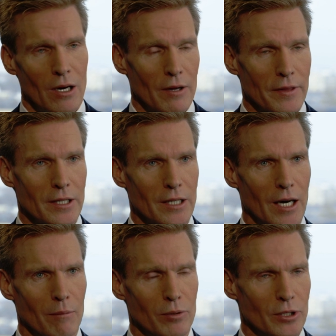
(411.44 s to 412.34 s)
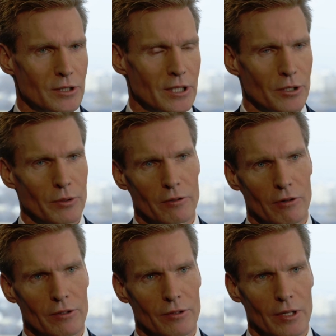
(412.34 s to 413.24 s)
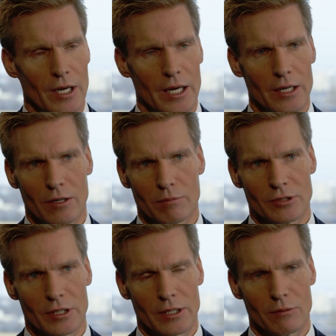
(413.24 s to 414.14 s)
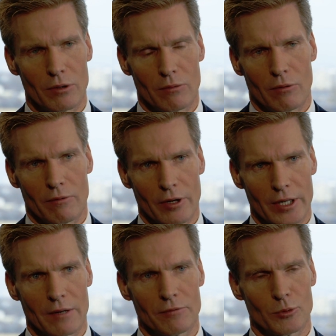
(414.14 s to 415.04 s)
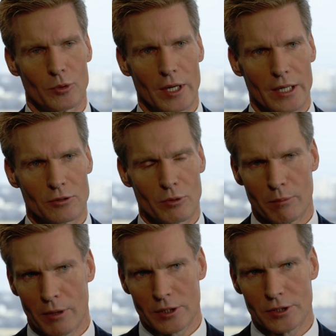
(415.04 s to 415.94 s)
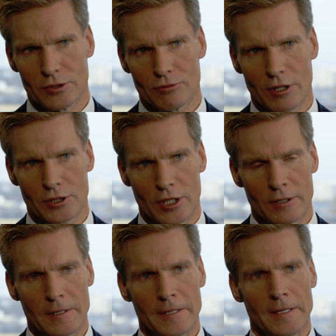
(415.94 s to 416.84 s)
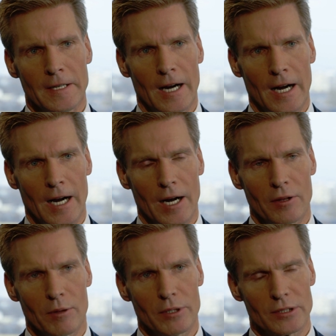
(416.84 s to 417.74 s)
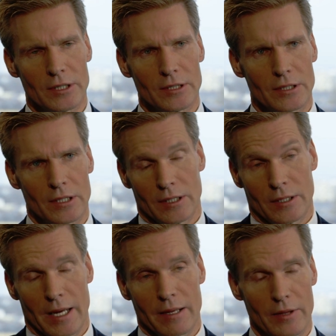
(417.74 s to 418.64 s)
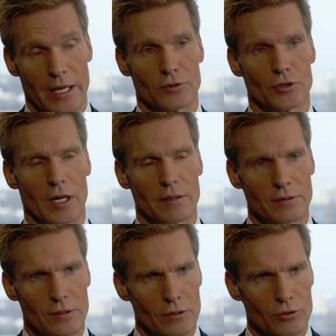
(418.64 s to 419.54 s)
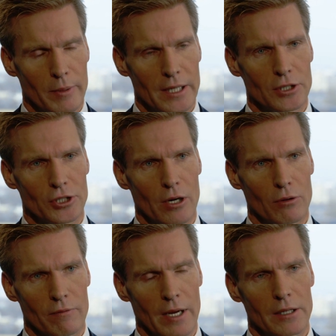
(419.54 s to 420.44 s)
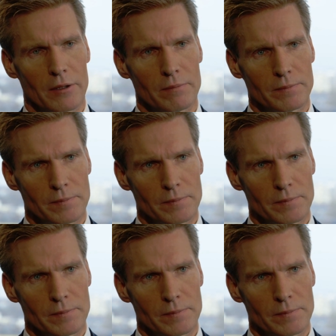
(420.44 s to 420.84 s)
I think continuing growth, and obviously we're very comfortable, I guess, with the margin structure of the business, and that drives tremendous shareholder value.